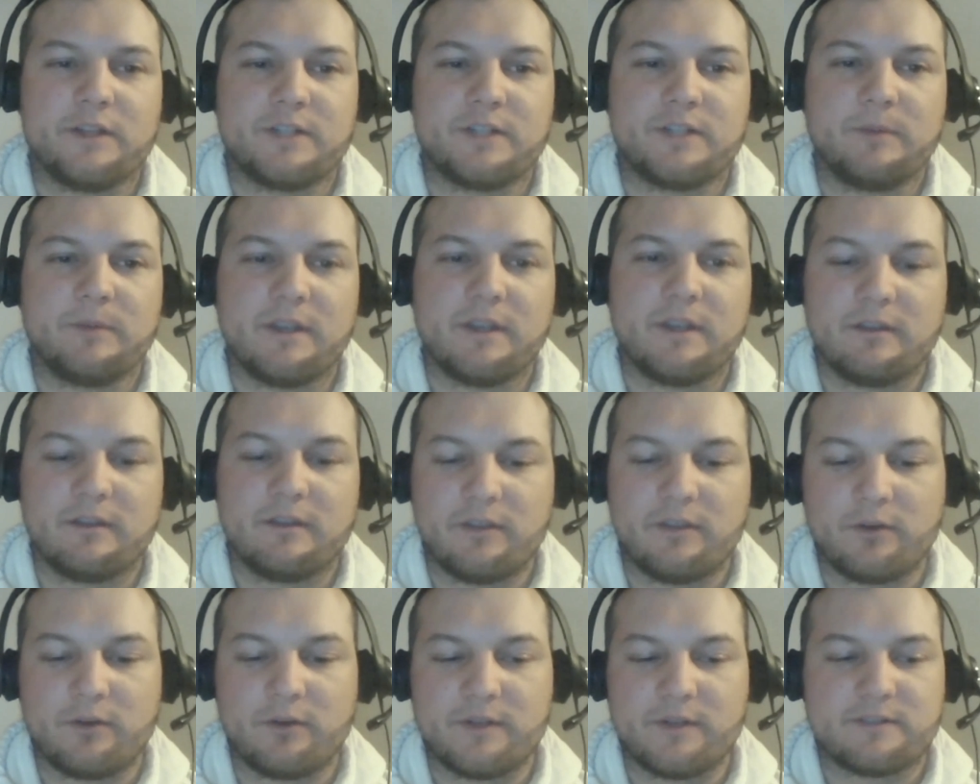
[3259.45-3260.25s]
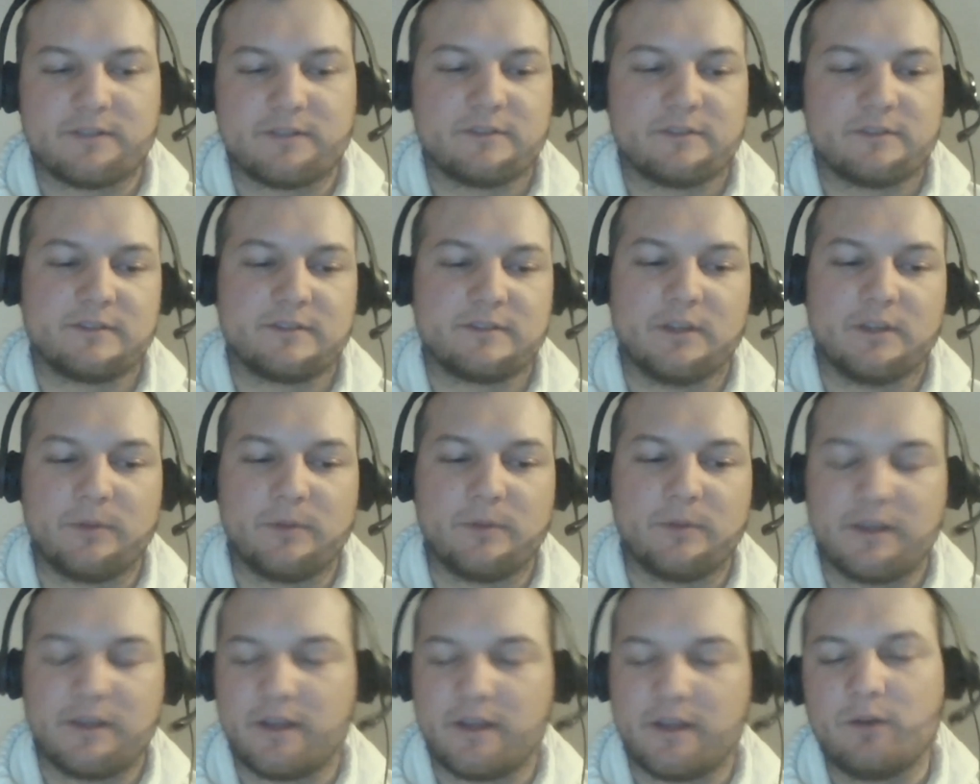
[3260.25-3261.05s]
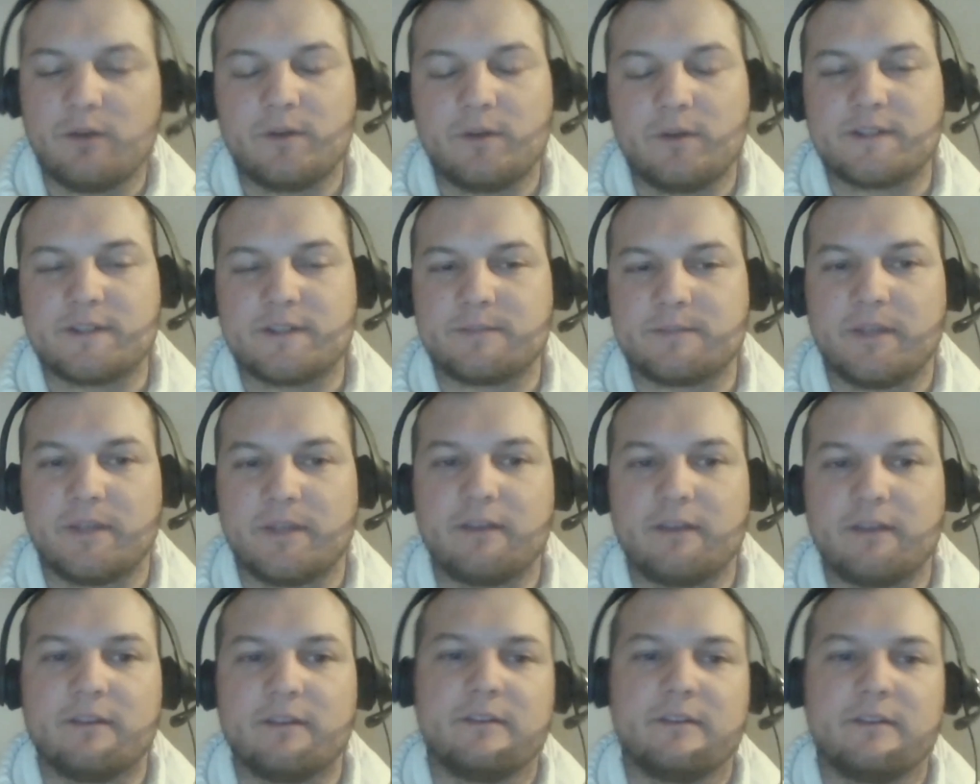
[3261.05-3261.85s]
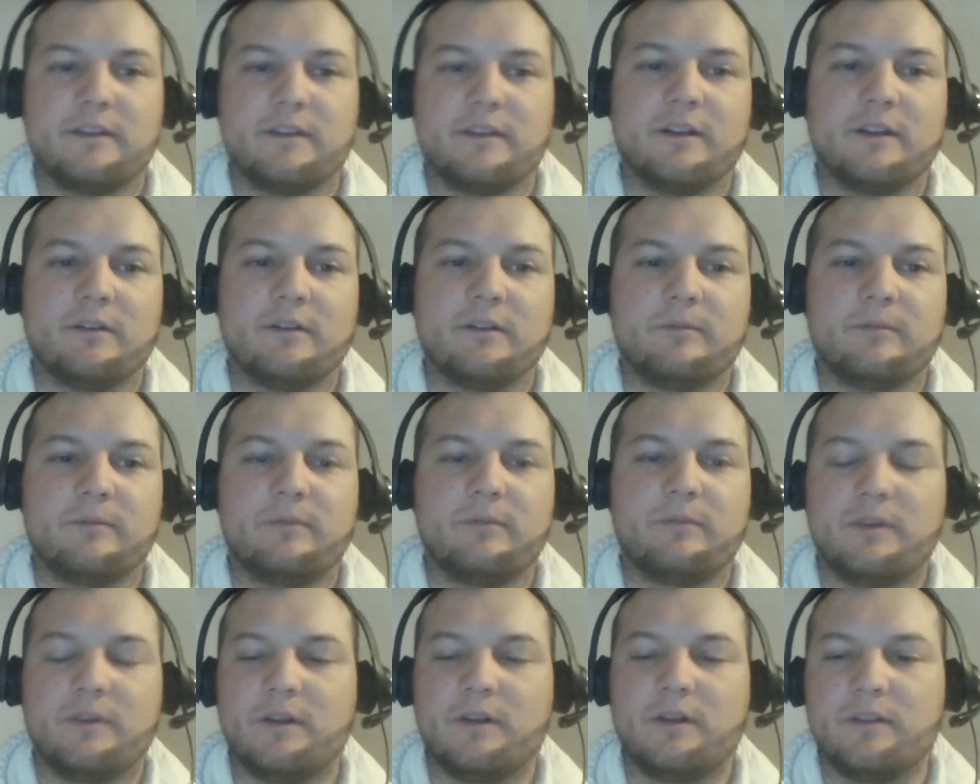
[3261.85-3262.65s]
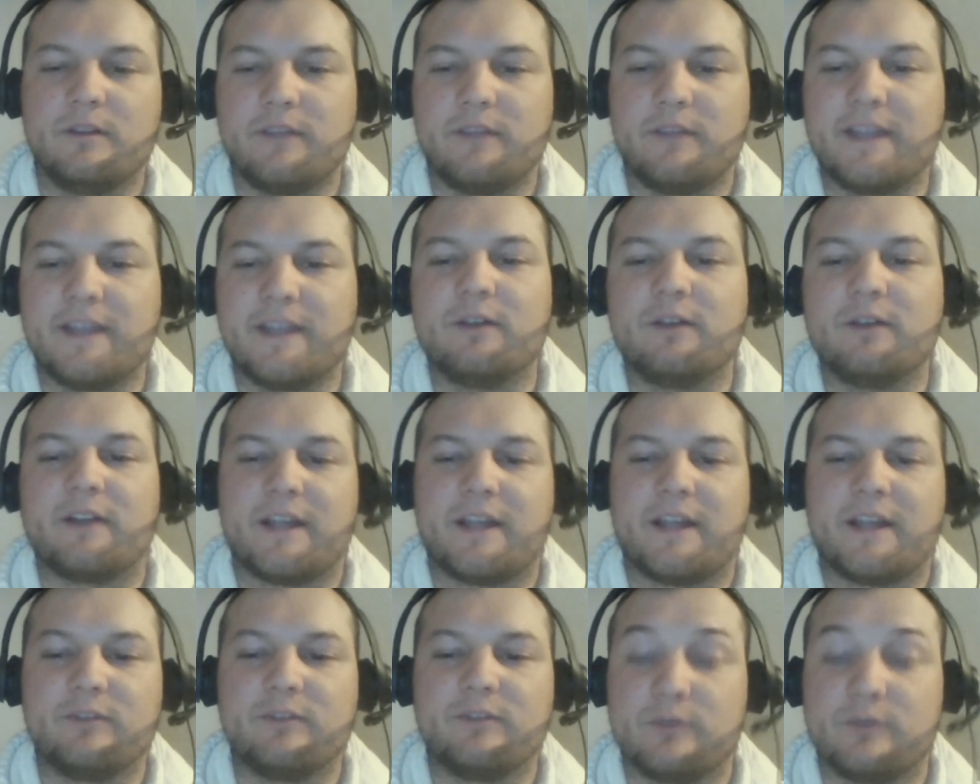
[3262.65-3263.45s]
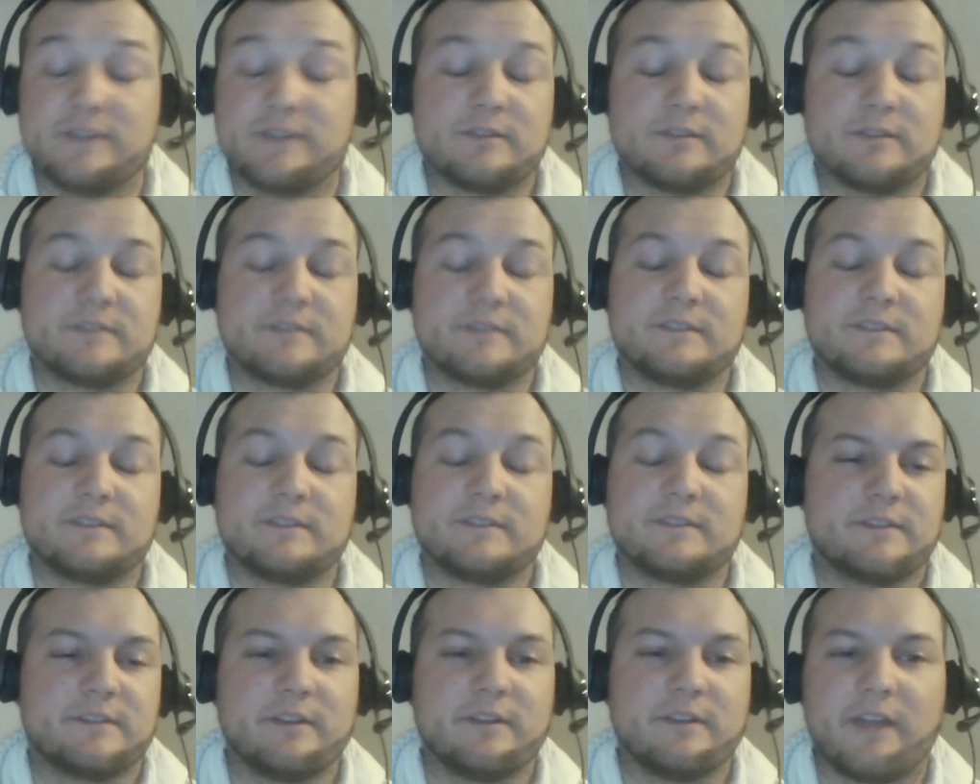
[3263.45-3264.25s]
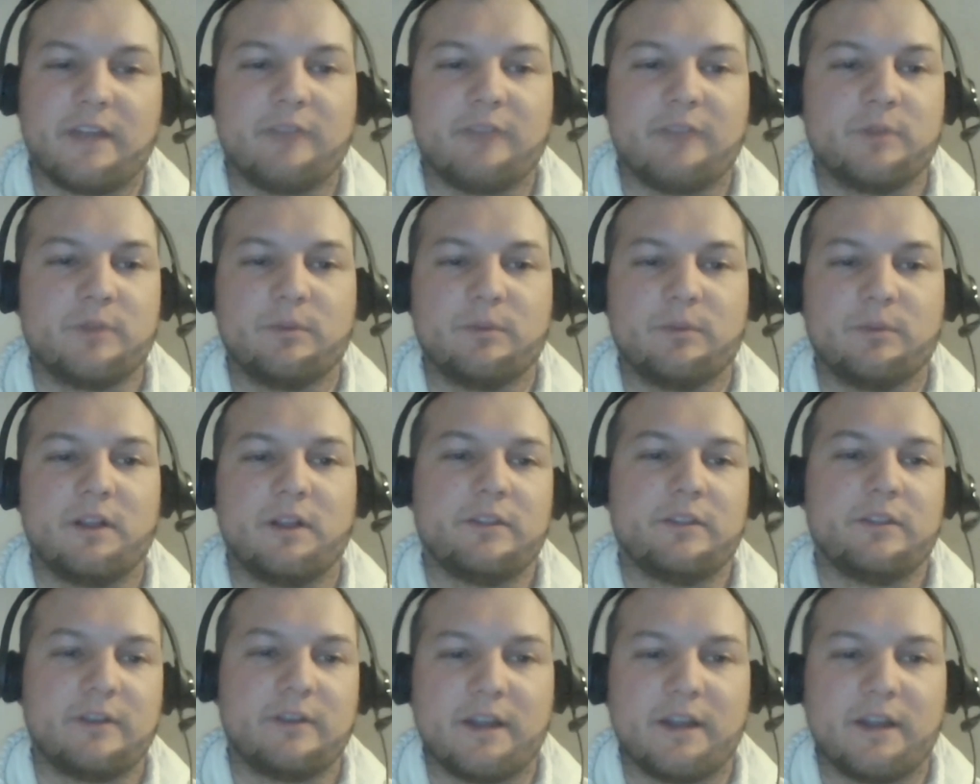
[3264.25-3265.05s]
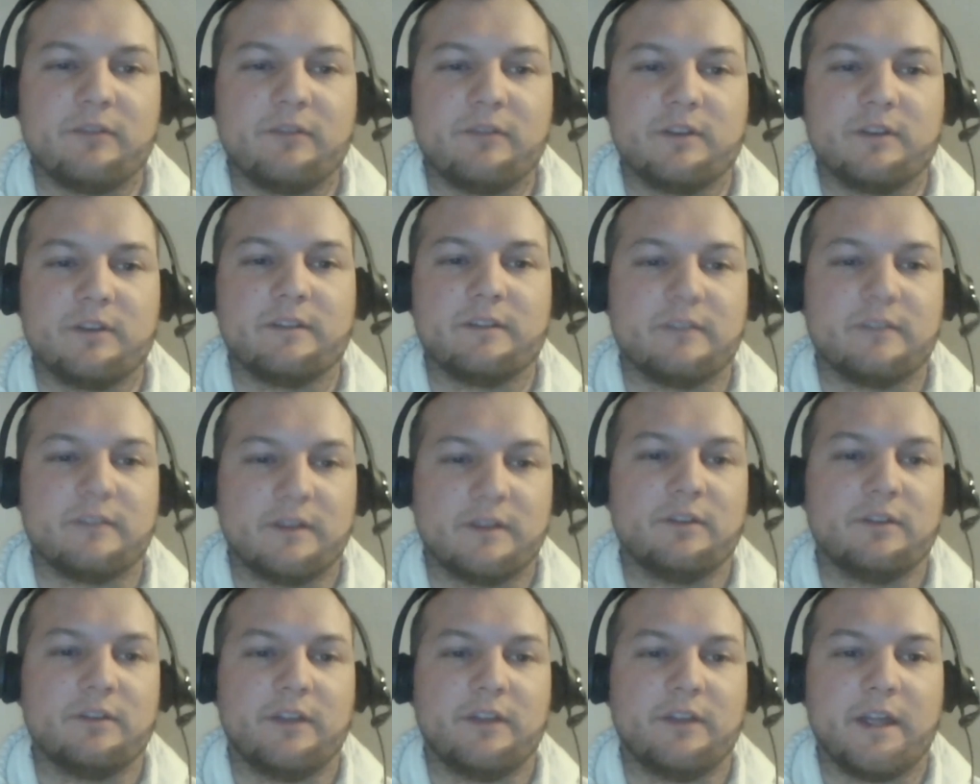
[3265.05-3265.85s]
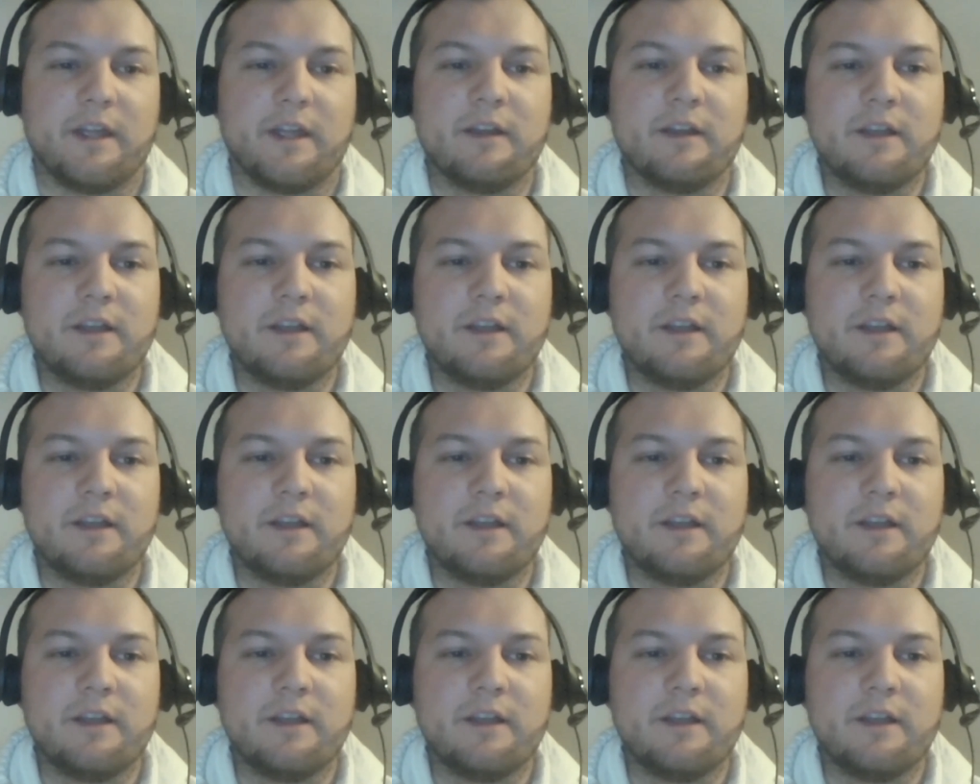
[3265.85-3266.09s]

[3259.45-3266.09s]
I mean, their resources are limited. They don't want to spend, you know, they don't have the resources to have people out there every single day.